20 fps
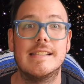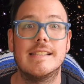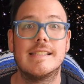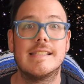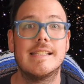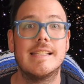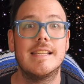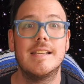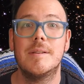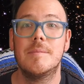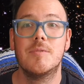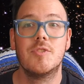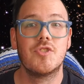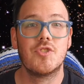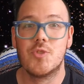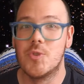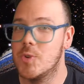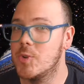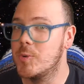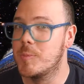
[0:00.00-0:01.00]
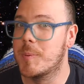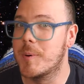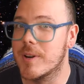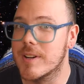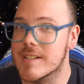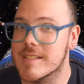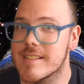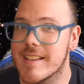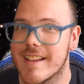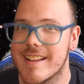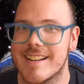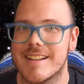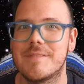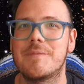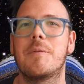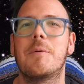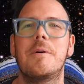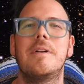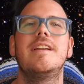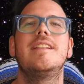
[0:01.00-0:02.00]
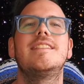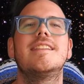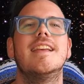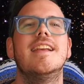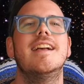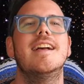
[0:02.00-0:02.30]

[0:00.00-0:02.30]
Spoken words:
seems super excited for it.